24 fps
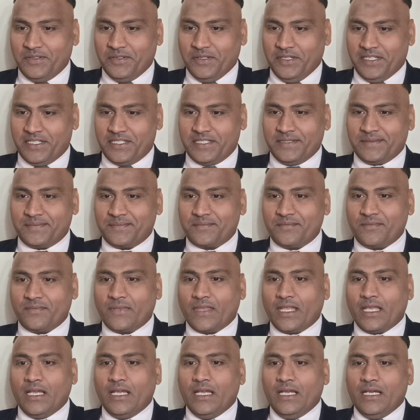it.
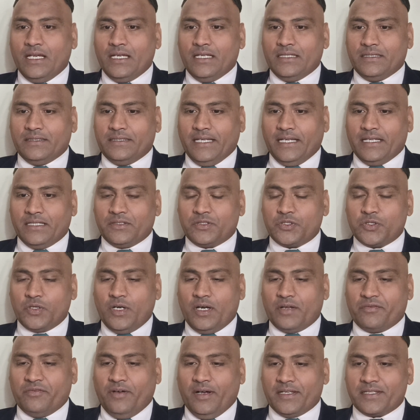Then true
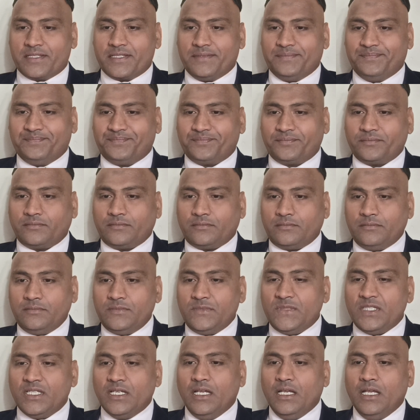or false?
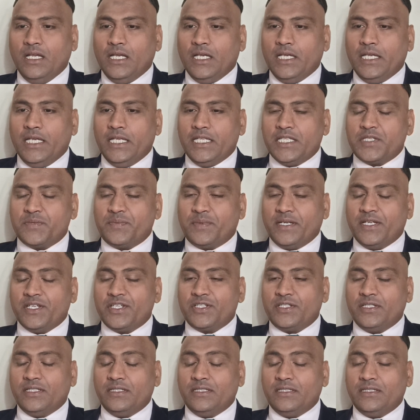
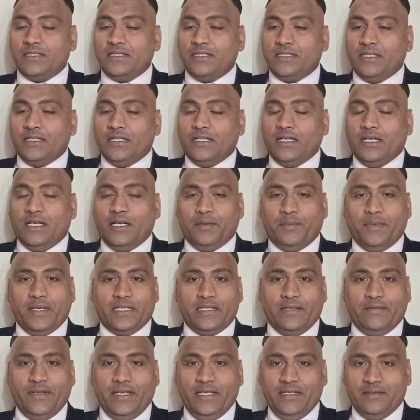Inspirational.
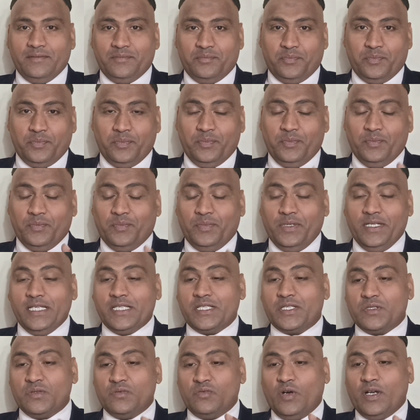By the way,
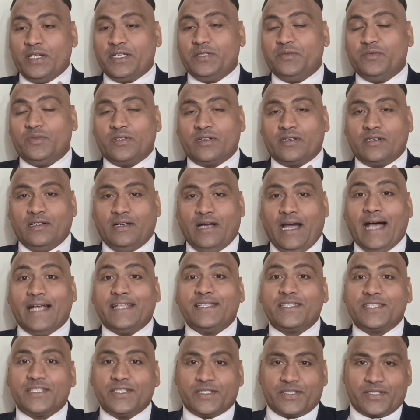please what your
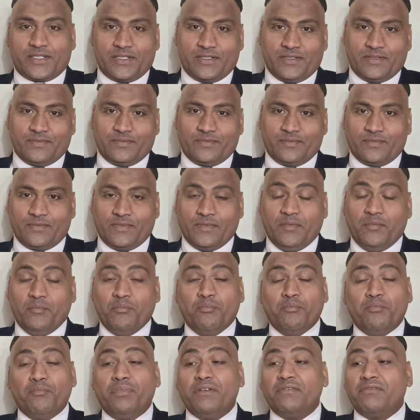answers
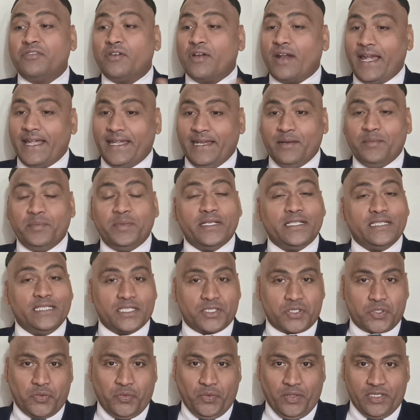before attempting
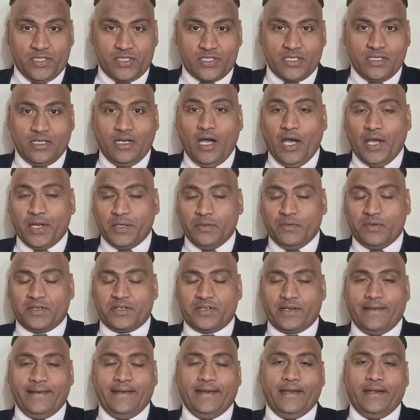this quiz on your
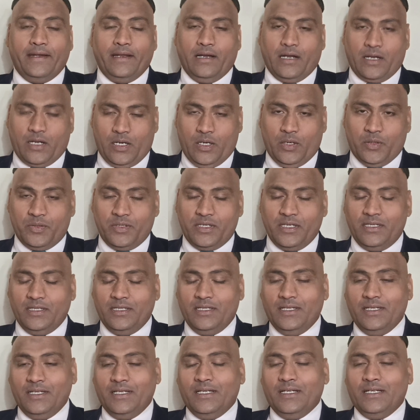Trailhead account.
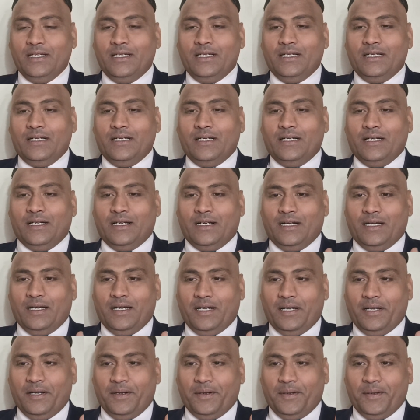
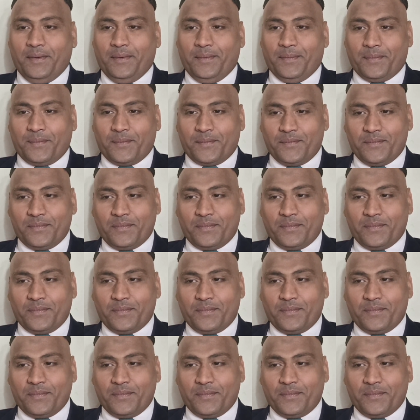Uh,